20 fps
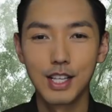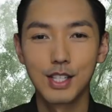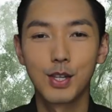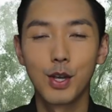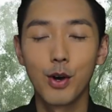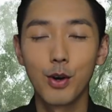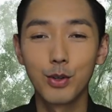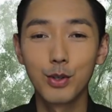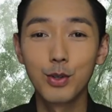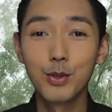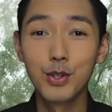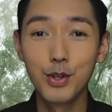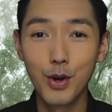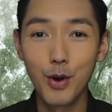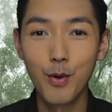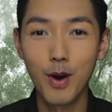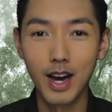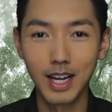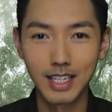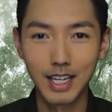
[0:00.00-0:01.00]
so you
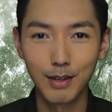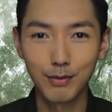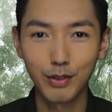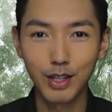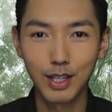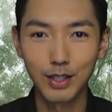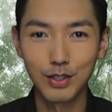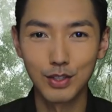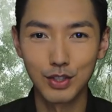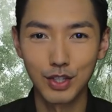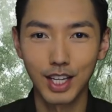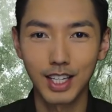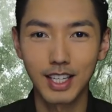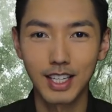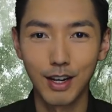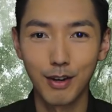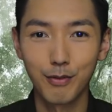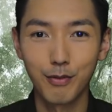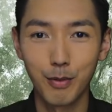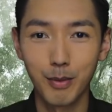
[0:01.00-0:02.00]
know I definitely had to check
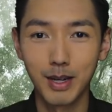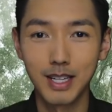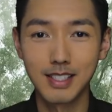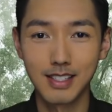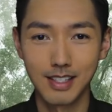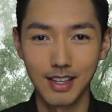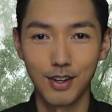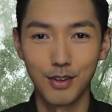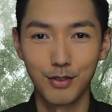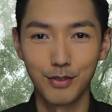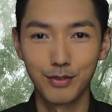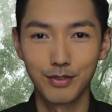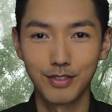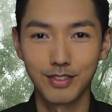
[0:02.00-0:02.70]
it out for myself.